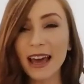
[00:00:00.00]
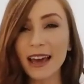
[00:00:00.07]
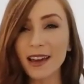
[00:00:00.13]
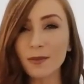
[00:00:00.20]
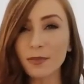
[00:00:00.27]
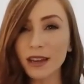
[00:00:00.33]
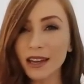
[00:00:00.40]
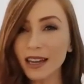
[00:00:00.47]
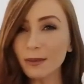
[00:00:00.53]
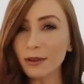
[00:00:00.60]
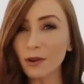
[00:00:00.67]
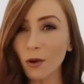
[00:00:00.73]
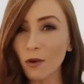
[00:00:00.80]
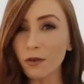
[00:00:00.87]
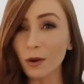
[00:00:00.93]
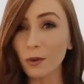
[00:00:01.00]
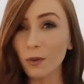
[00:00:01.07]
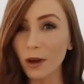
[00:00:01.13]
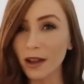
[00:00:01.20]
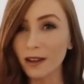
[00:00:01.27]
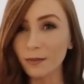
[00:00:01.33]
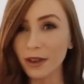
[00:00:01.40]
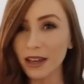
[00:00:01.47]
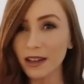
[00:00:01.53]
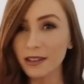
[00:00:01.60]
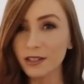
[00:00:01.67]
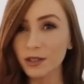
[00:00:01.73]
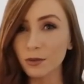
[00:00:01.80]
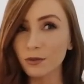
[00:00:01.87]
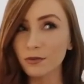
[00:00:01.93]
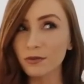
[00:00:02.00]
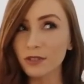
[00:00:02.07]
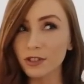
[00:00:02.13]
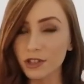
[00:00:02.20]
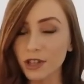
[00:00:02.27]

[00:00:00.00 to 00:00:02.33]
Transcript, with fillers: it can be a little bit overwhelming because you